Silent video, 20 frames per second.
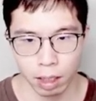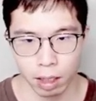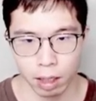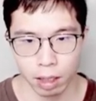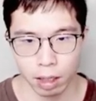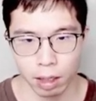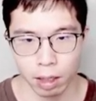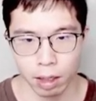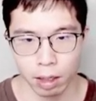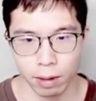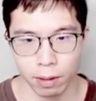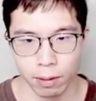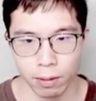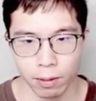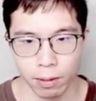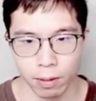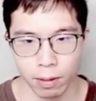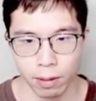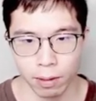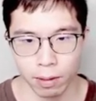
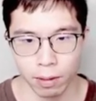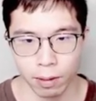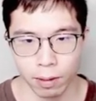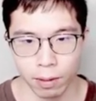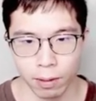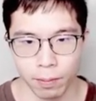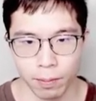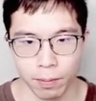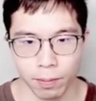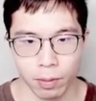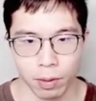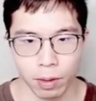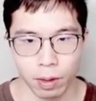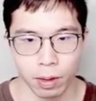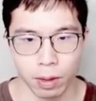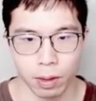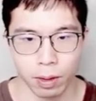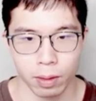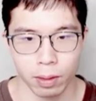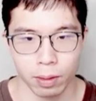
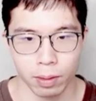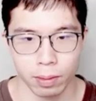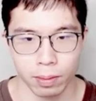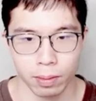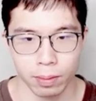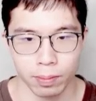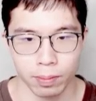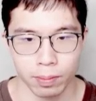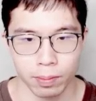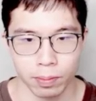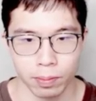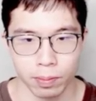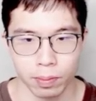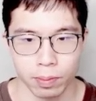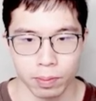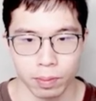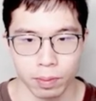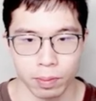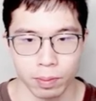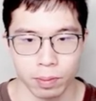[no speech]